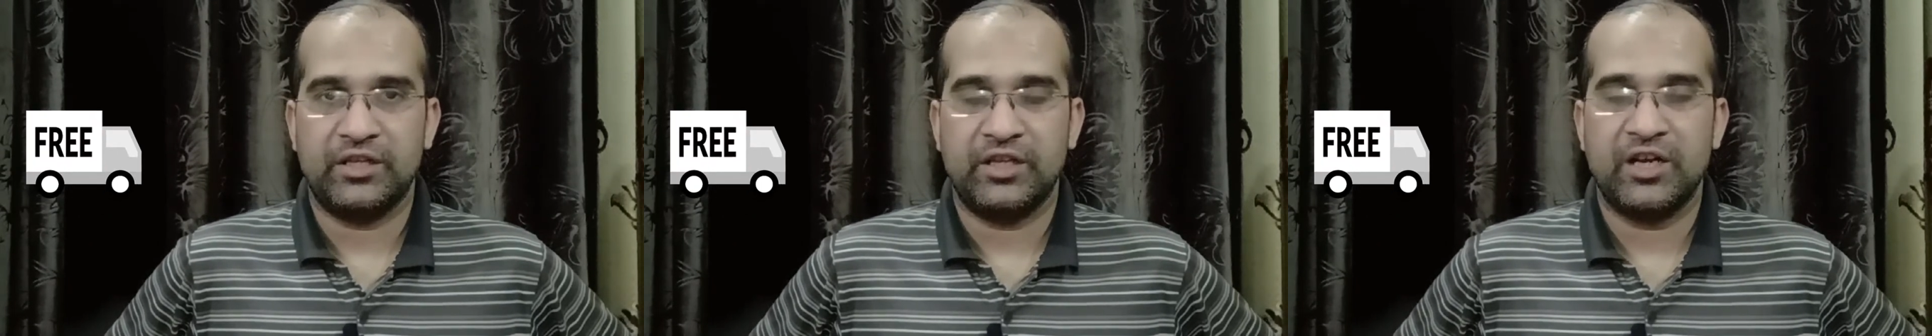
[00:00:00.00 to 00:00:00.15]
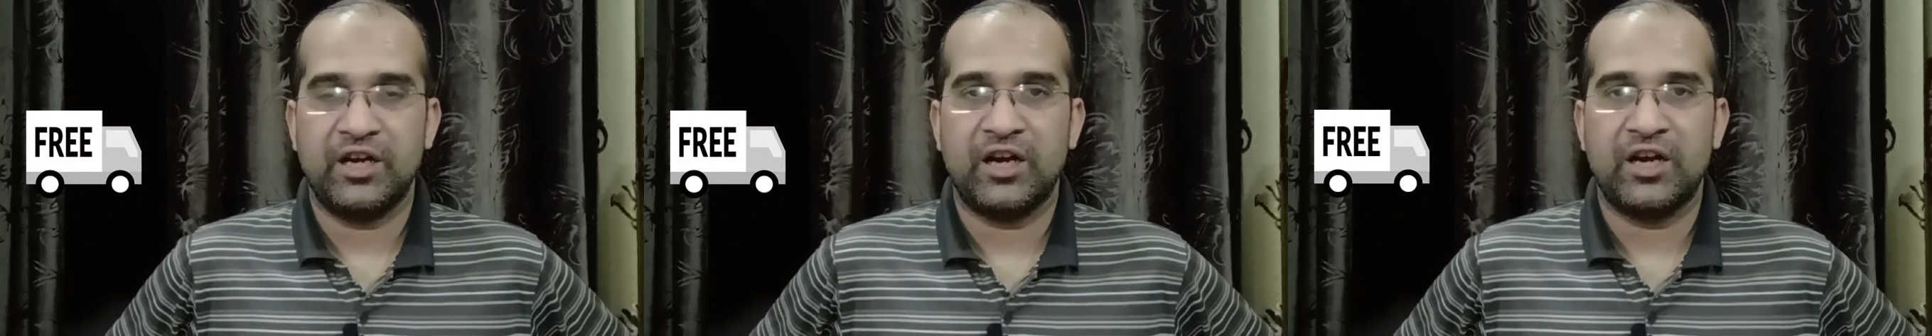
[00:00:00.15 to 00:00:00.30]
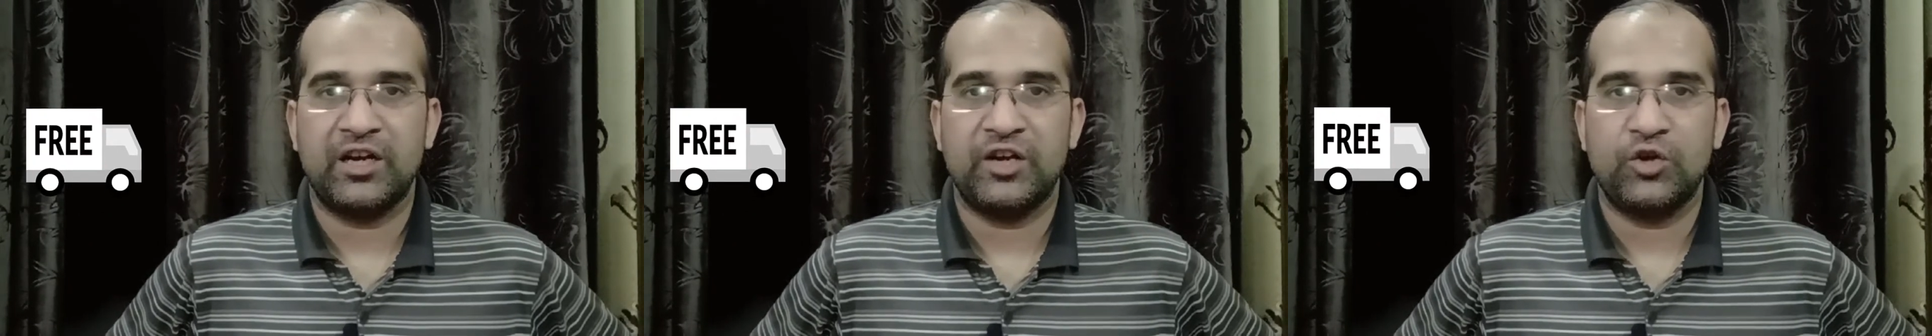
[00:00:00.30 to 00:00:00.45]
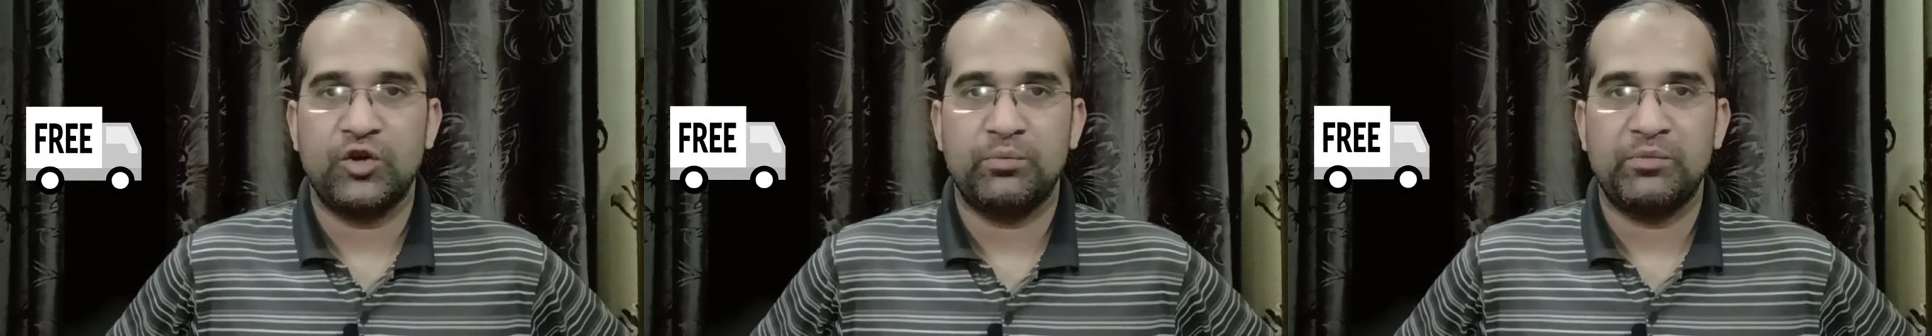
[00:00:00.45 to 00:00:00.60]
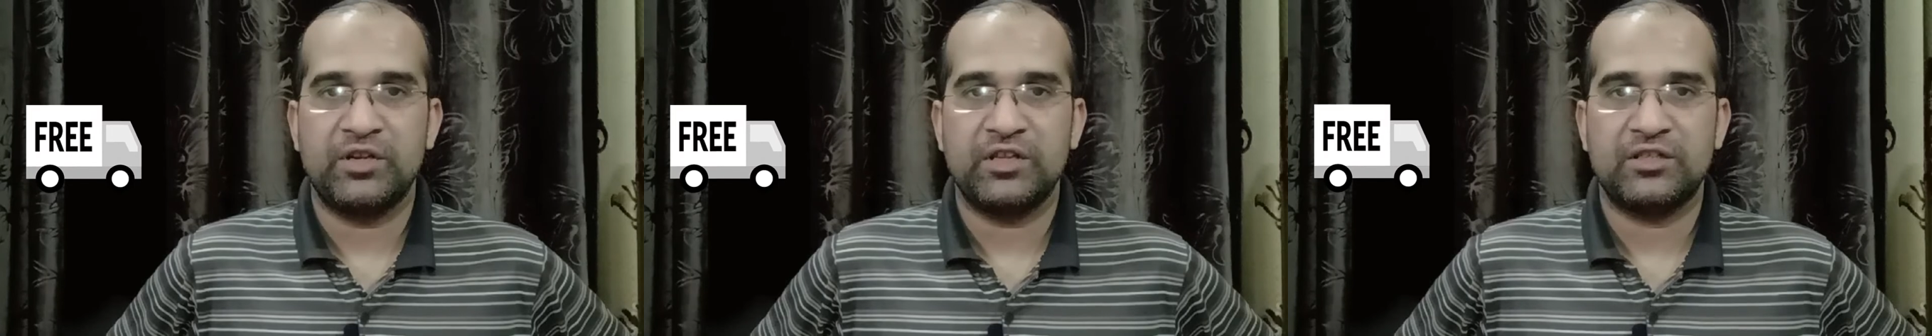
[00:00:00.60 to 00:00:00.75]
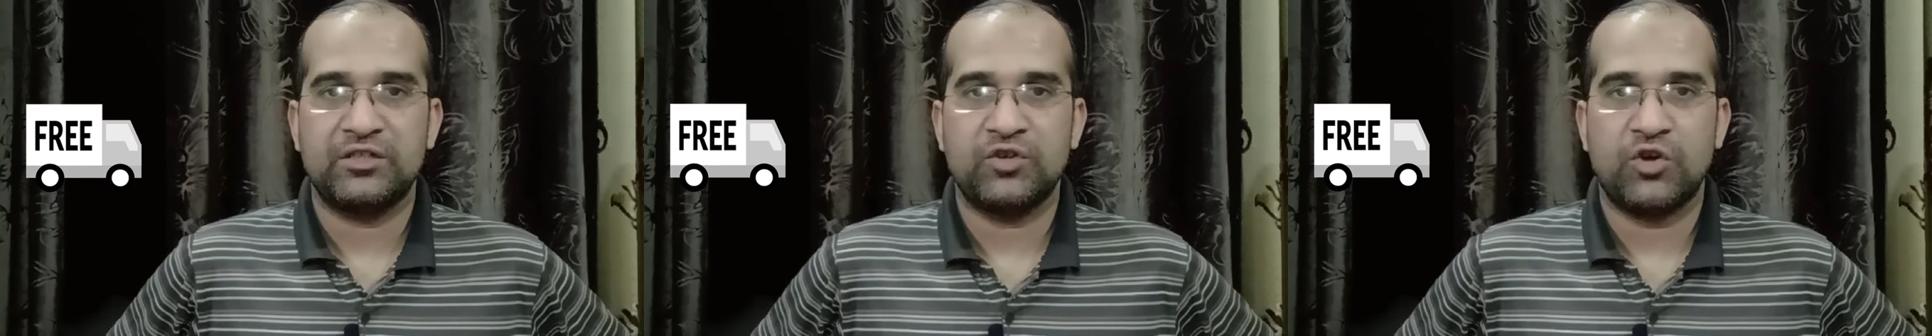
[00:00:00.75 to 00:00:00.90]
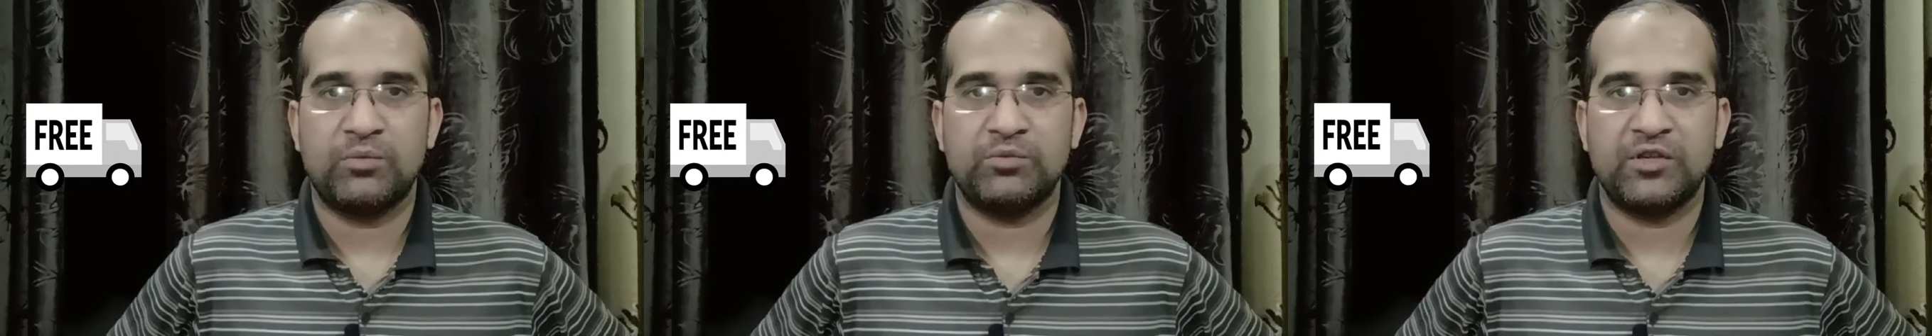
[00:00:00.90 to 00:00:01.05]
There are
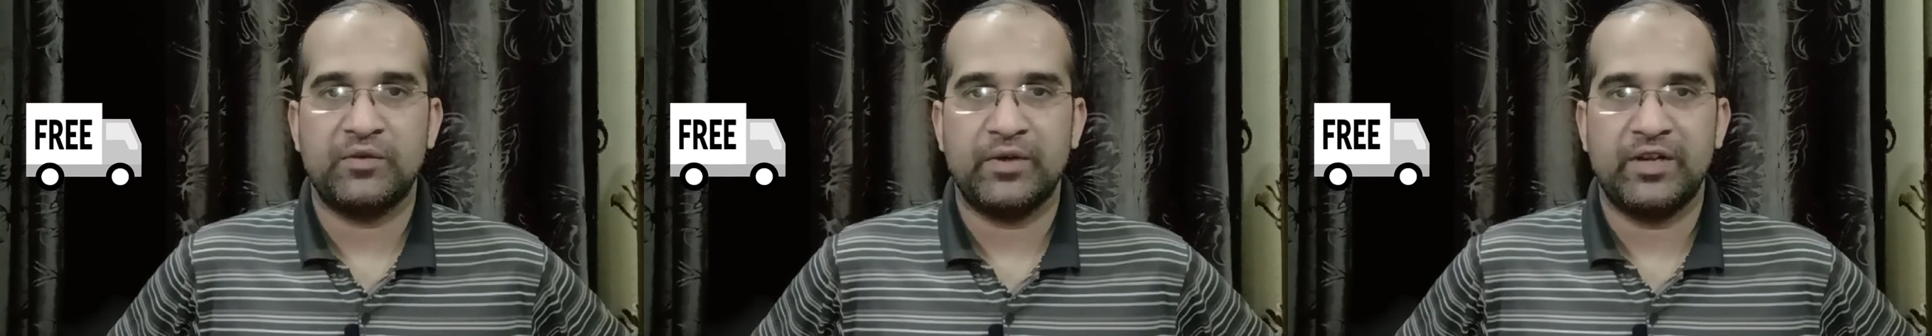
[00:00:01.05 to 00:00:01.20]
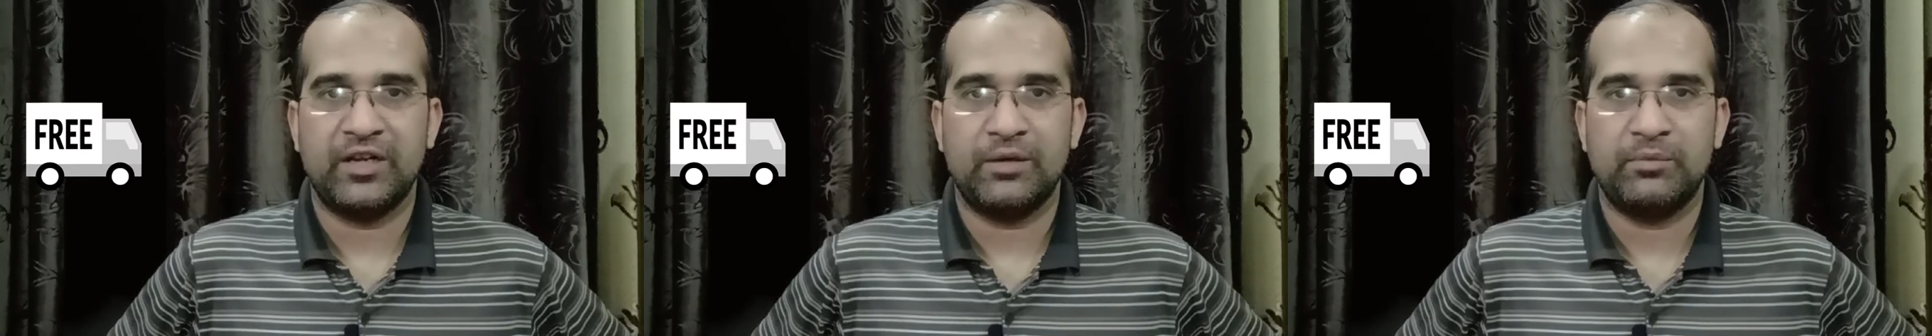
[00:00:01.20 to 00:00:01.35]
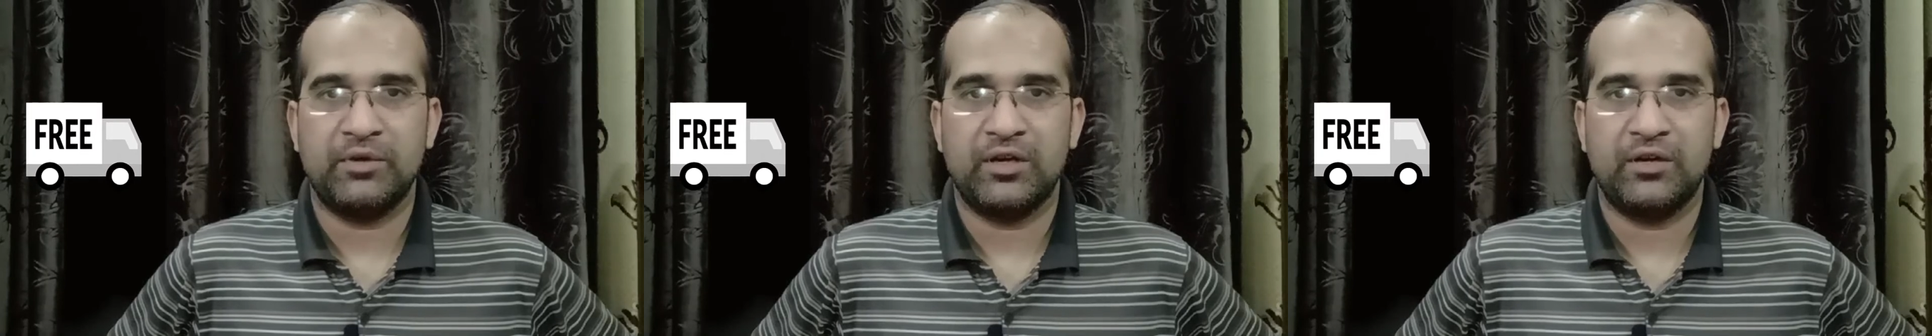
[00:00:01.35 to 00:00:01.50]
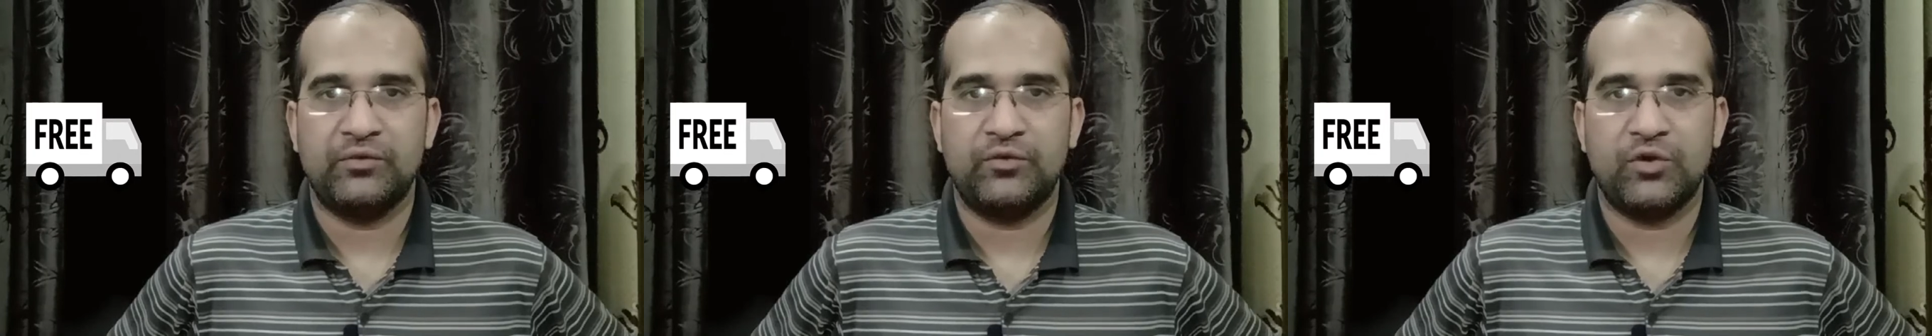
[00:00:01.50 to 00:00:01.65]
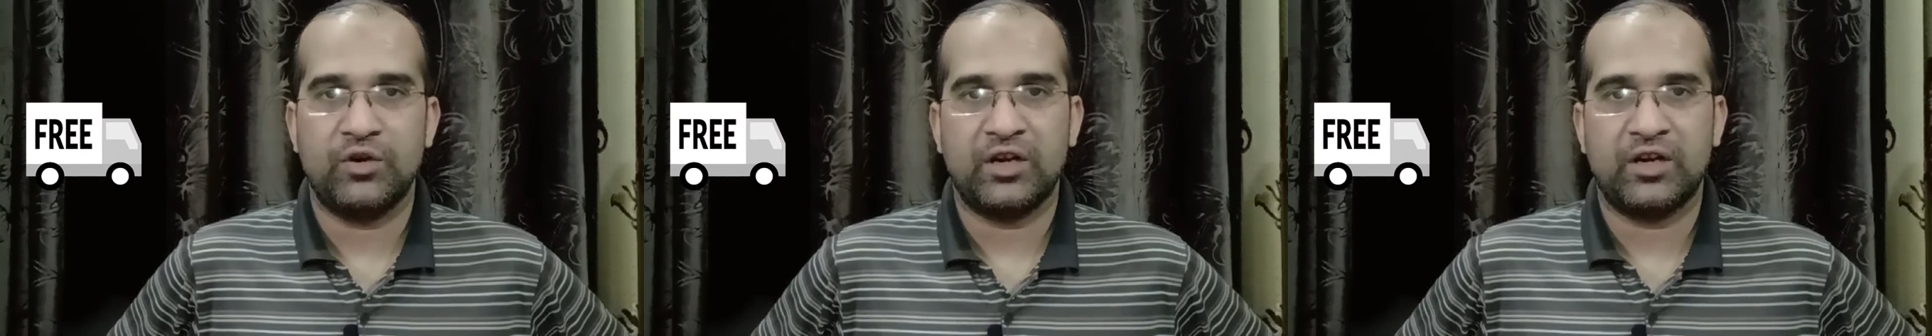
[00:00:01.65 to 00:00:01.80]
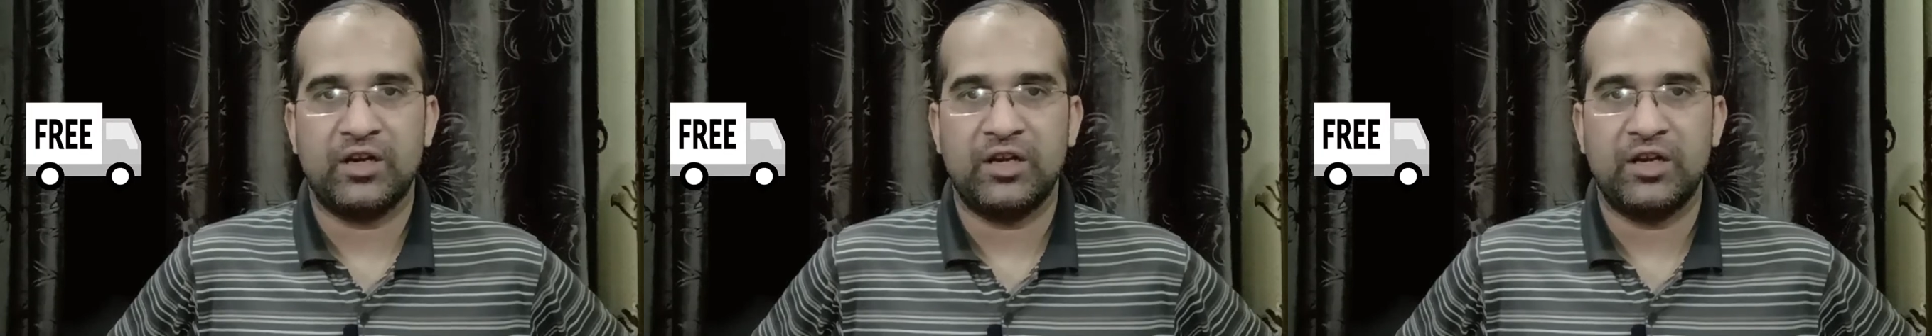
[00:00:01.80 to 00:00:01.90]
numerous jobs available for a